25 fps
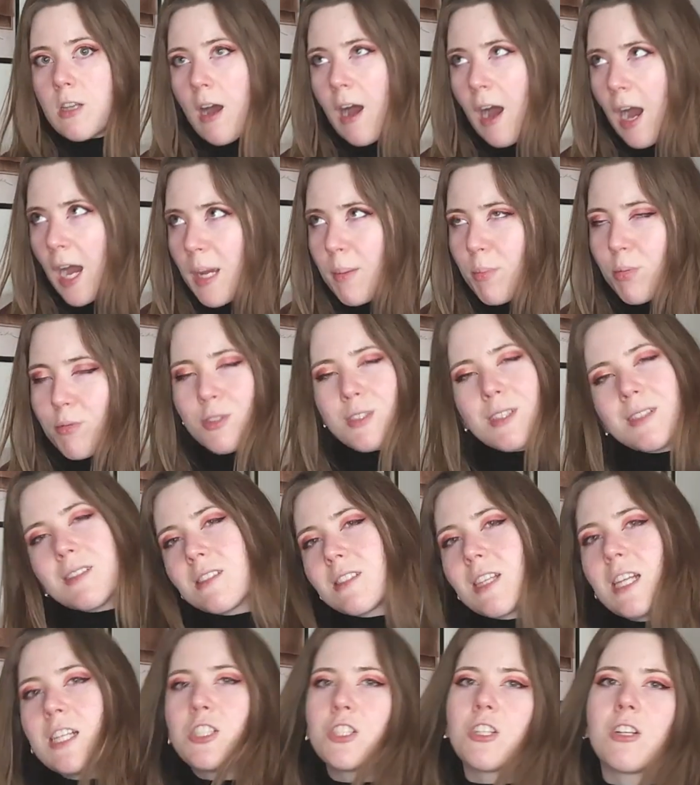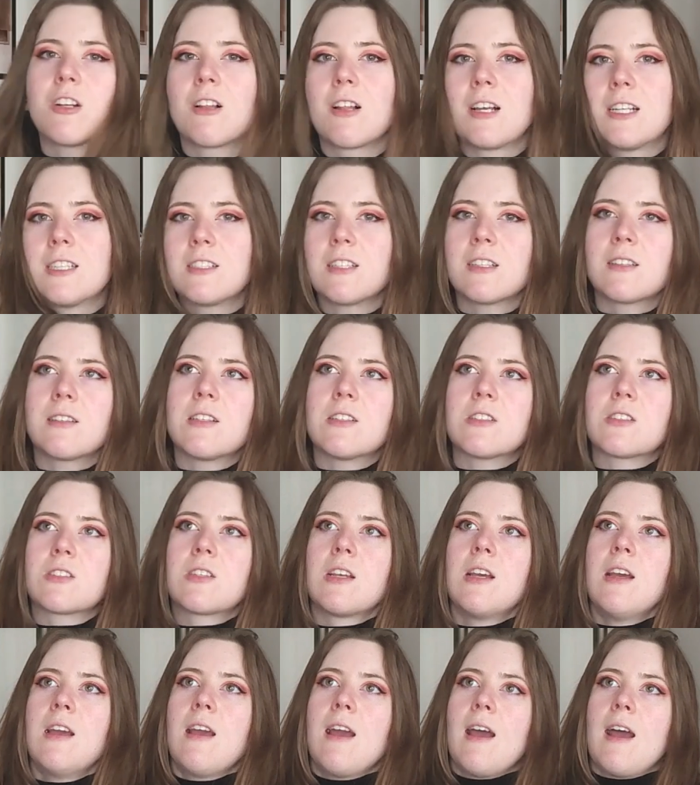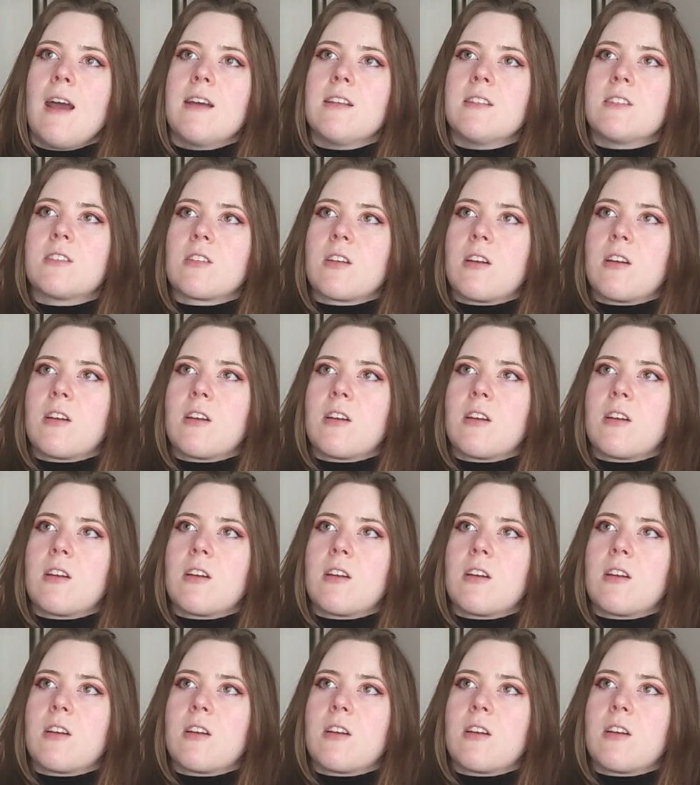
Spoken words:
hyper-sensationalizing this as